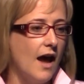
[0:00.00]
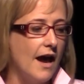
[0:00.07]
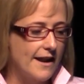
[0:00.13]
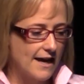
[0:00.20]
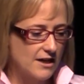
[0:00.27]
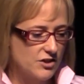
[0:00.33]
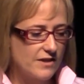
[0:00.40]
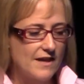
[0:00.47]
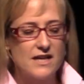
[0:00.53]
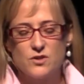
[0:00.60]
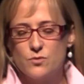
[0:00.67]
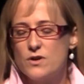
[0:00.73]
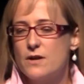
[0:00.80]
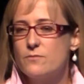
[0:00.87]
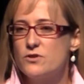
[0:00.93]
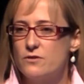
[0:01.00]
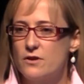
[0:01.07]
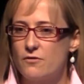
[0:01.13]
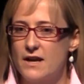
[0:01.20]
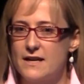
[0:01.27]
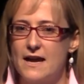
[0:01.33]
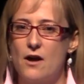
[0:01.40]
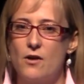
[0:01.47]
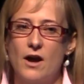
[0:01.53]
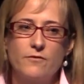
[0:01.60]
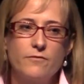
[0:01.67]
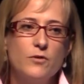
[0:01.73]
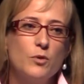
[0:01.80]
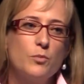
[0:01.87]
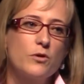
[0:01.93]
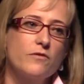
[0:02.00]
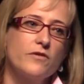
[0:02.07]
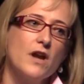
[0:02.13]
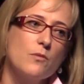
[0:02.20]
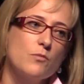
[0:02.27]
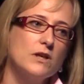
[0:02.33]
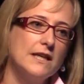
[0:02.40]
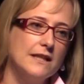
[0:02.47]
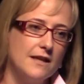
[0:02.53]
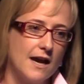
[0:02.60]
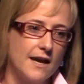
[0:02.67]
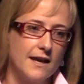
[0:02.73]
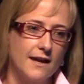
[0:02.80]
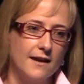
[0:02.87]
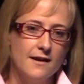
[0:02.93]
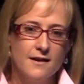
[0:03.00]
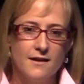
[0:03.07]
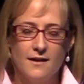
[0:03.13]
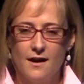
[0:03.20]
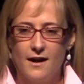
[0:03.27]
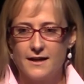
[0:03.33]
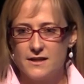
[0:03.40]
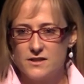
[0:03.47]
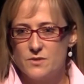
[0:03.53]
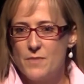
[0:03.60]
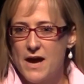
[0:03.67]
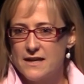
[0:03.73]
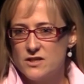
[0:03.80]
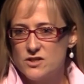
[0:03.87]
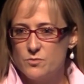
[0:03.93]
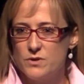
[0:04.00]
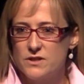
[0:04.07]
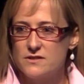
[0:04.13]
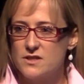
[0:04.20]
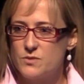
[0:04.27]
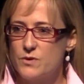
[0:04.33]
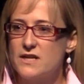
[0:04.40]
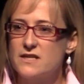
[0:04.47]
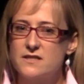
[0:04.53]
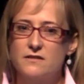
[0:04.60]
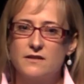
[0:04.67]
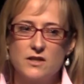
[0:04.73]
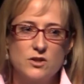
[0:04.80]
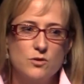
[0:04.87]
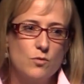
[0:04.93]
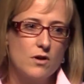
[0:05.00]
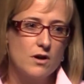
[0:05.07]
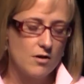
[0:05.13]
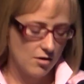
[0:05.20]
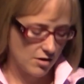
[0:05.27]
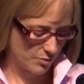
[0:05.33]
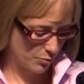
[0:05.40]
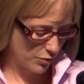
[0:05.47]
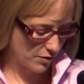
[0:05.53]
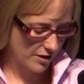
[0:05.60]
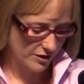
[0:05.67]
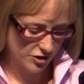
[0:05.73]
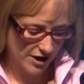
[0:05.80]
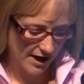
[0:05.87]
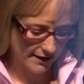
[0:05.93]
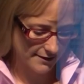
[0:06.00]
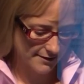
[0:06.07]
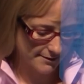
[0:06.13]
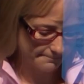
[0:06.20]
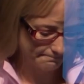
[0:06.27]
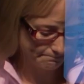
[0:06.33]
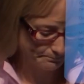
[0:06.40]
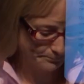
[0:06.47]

And actually, that's what I'm doing right now at Foolproof, and I'm really lucky. I get to manage the business, but I still get to work on projects.